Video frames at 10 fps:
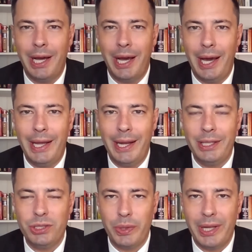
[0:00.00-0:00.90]
And now
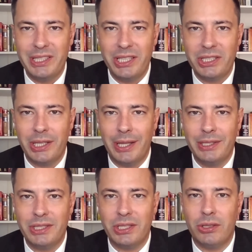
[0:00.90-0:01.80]
there's a realization that
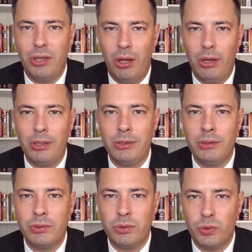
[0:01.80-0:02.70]
this is a
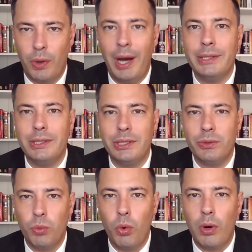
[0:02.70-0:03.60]
long,
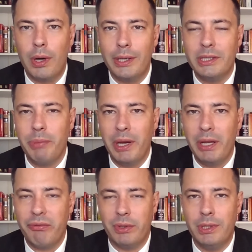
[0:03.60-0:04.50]
grinding war. It's
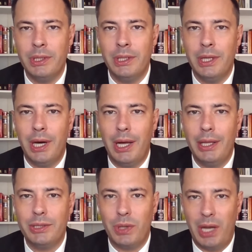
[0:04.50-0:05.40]
painful.
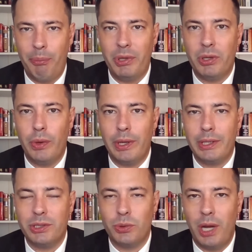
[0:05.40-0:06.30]
This will not be quick.
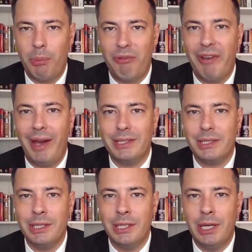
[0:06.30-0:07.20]
This will not be
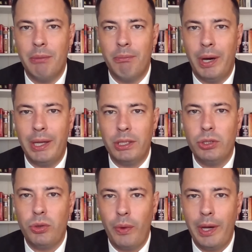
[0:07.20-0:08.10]
fast. But
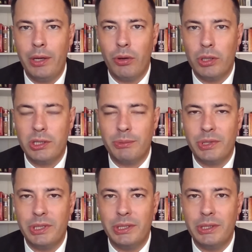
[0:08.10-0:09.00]
Ukraine
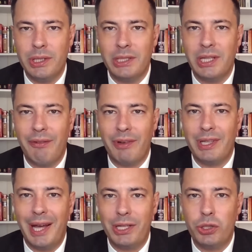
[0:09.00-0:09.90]
ultimately does have a
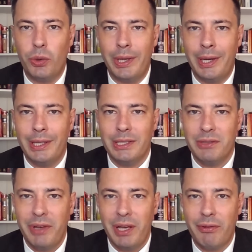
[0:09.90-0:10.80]
lot going in its
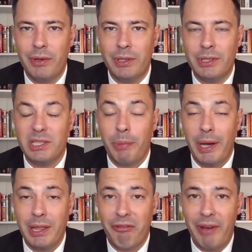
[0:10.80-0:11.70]
favor,
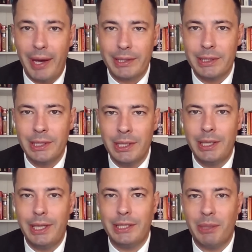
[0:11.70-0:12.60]
despite the fact
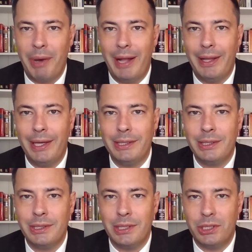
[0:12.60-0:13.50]
that some
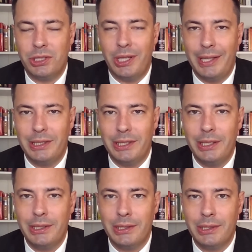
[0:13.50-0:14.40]
allies, such as the United
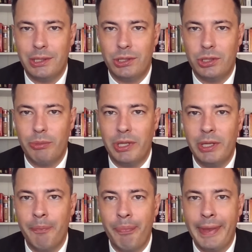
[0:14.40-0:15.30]
States, such as Germany,
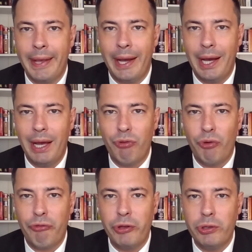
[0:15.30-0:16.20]
have
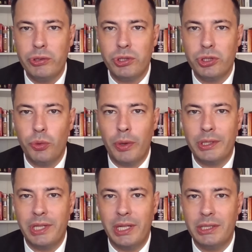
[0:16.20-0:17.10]
refused to do what
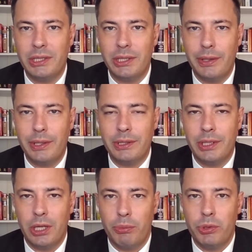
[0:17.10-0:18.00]
is necessary to
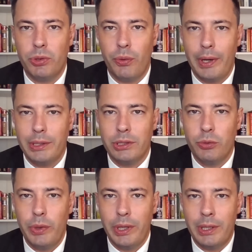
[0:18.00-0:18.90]
help Ukraine to
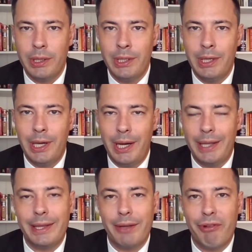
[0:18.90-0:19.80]
win. And I
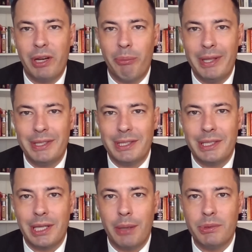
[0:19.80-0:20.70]
think that fundamentally
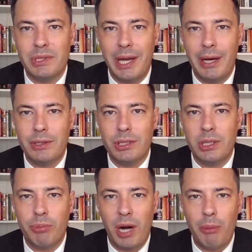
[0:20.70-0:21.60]
comes down to
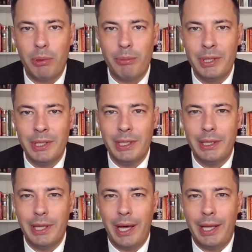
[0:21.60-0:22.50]
the problem
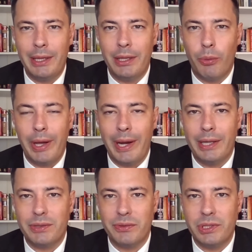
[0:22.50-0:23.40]
that the White
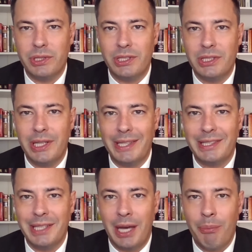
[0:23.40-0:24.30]
House, for instance,
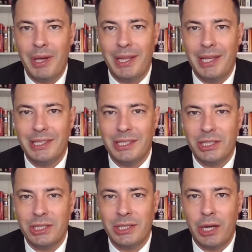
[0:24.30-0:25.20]
has not made the
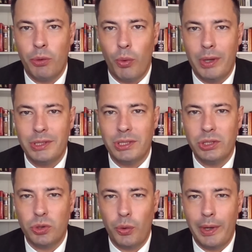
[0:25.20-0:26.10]
decision that it wants
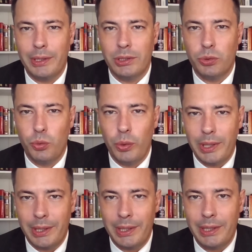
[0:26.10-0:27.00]
Ukraine to
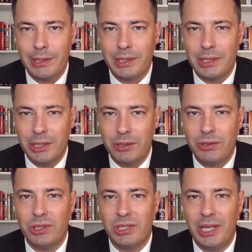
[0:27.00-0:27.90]
win. It
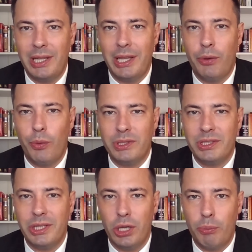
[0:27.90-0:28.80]
continues to say that it wants
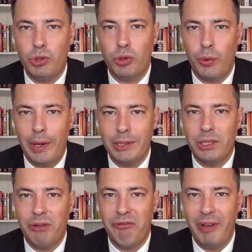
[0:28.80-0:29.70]
to help Ukraine
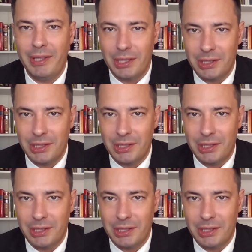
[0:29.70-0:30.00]
to defend